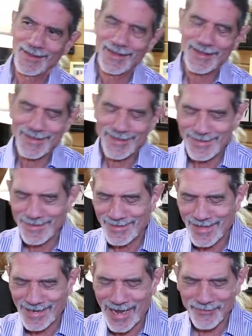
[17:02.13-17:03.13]

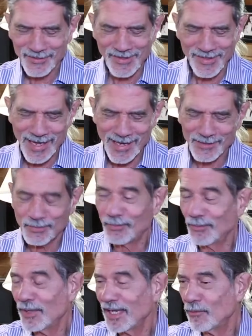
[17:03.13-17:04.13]
Then after that,
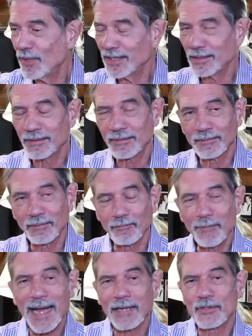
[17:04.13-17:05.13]
we went
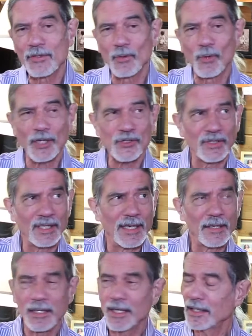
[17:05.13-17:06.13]
back to the Washington
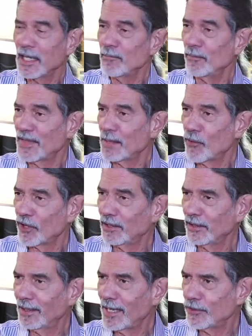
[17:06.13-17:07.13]
area, and they bought a
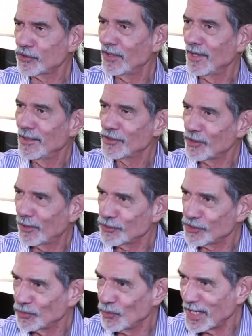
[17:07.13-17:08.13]
little house. So I
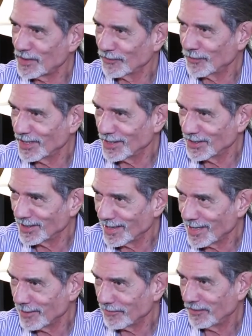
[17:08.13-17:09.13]
was in Wheaton for a year and a
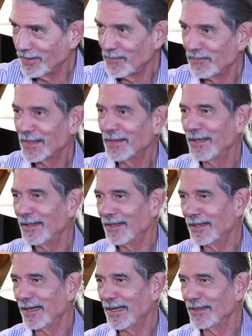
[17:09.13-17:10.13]
half,
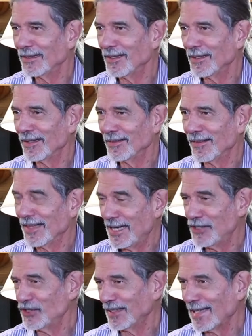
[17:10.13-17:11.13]
and
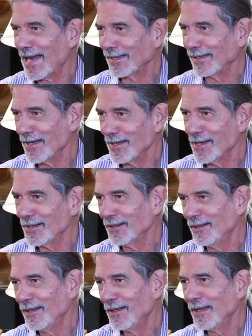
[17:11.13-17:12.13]
he's in Langley again.
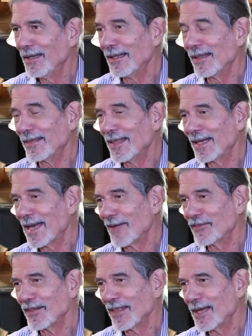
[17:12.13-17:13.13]
Then
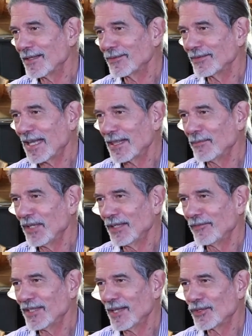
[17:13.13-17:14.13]
after that, in the middle
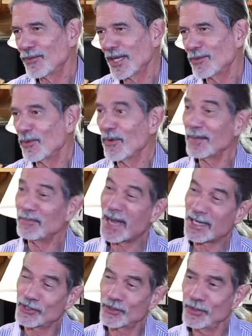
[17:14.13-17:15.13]
of 10th grade, we went
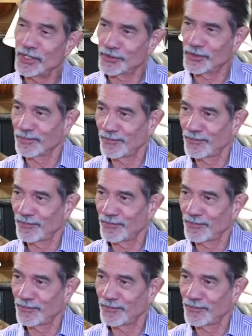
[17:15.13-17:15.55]
back to Greece.